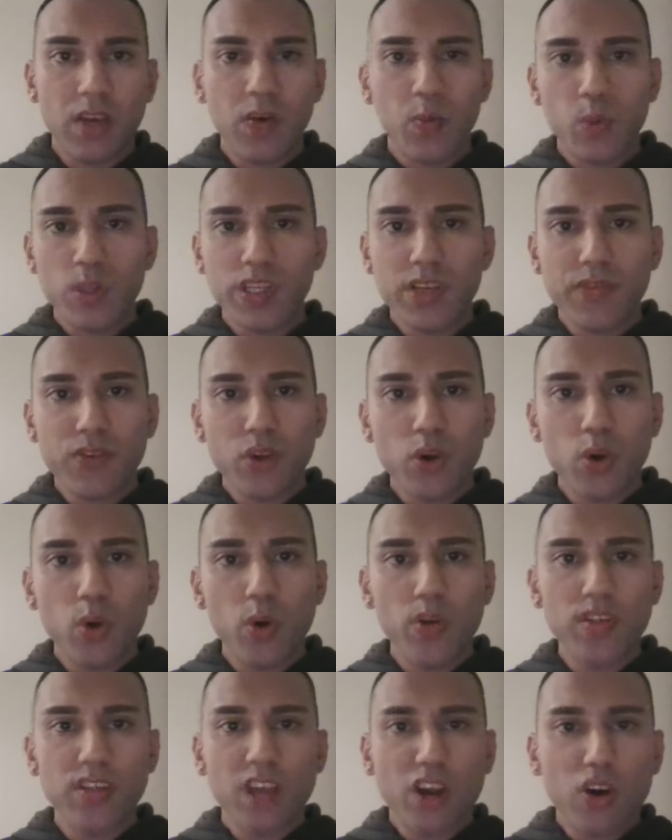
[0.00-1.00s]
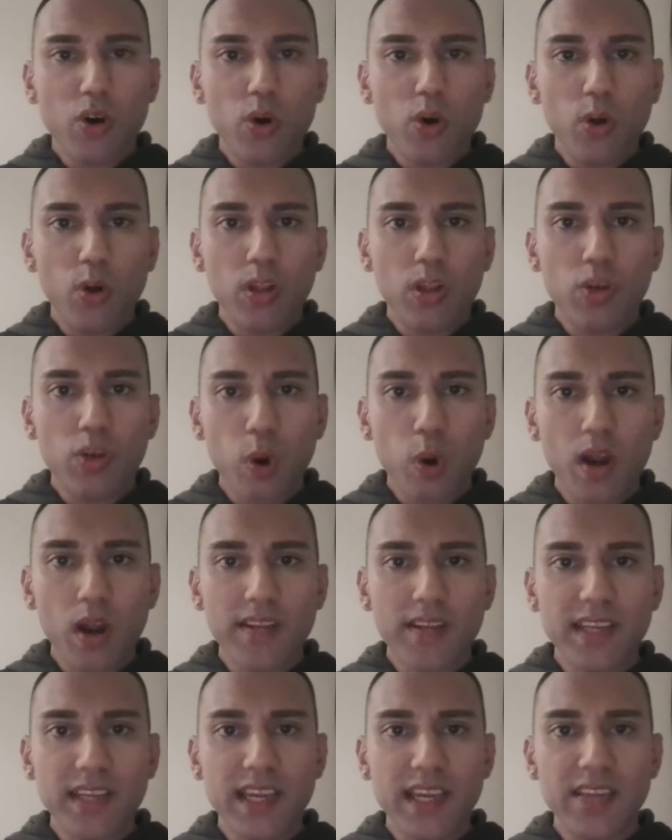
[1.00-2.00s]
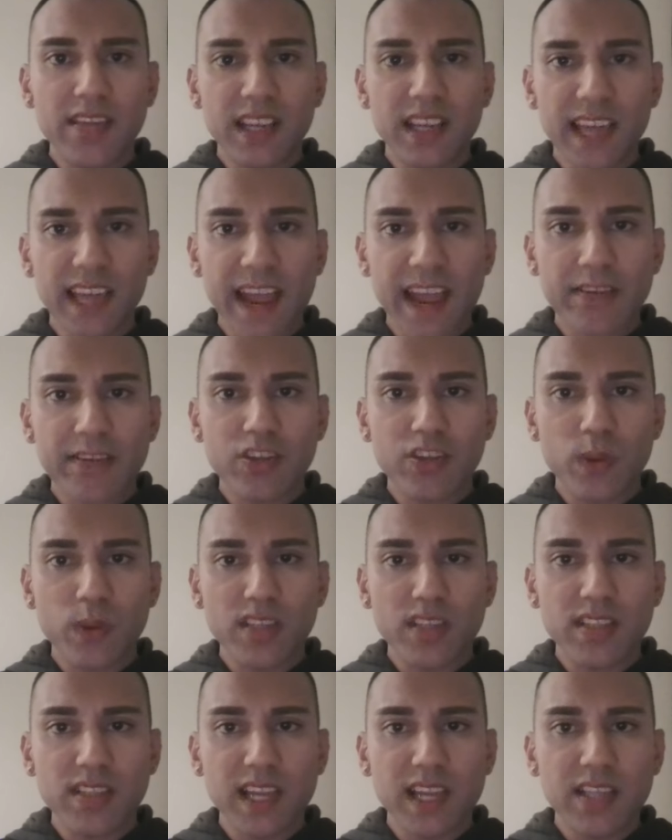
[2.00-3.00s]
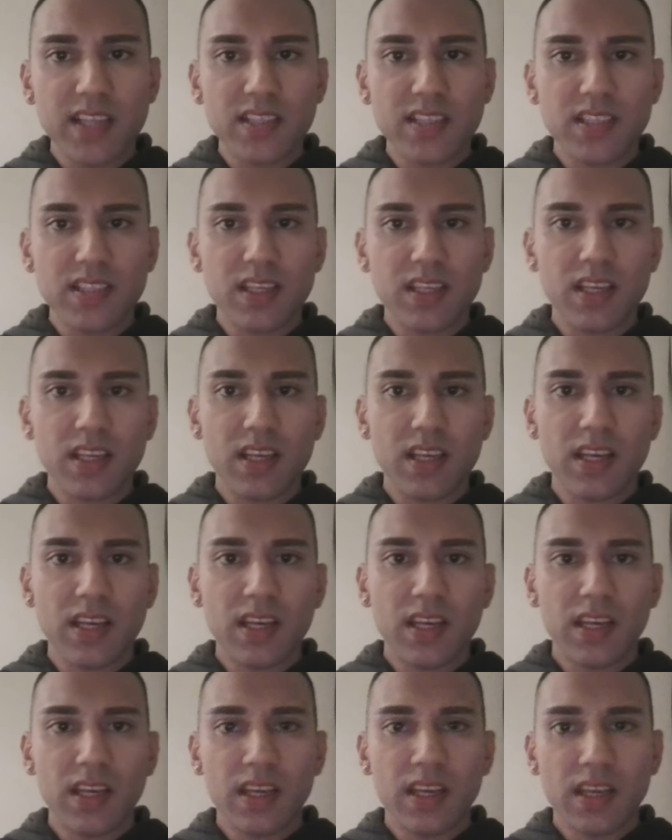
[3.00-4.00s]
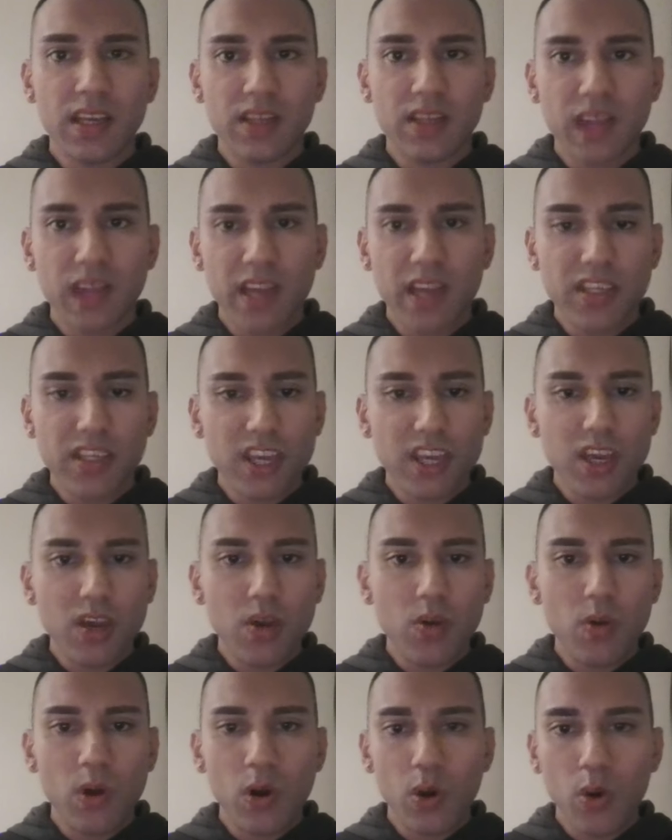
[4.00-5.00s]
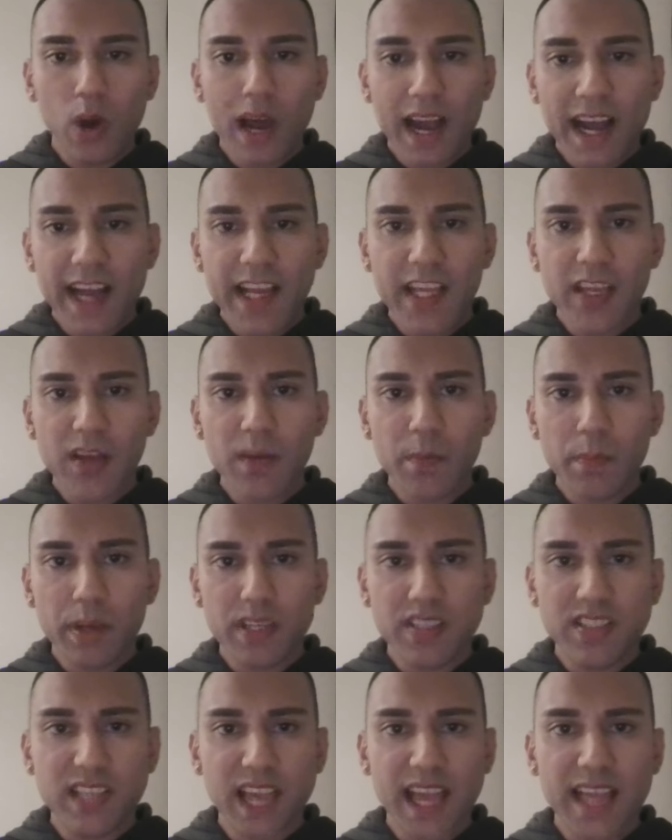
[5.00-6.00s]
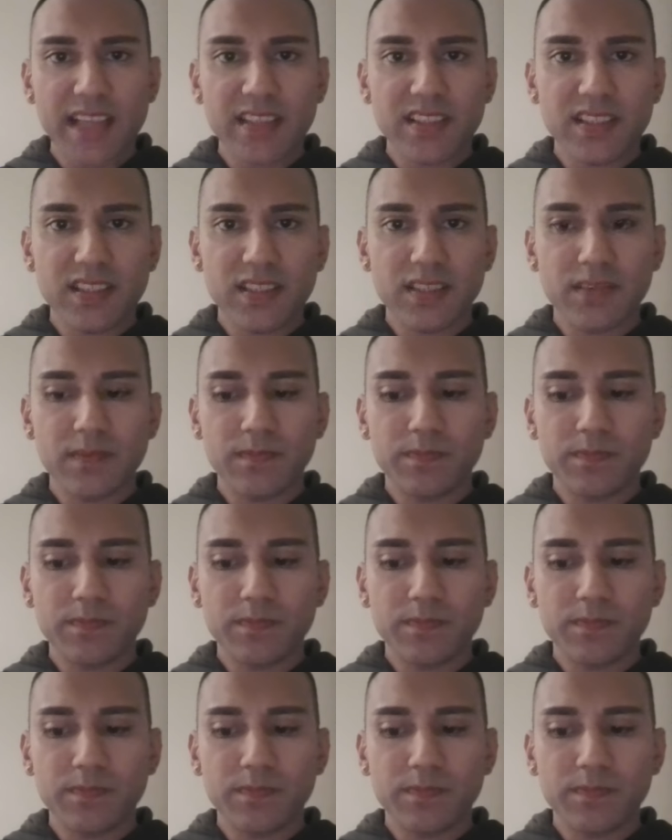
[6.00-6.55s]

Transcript: which of course are all qualities and characteristics that you or I possess.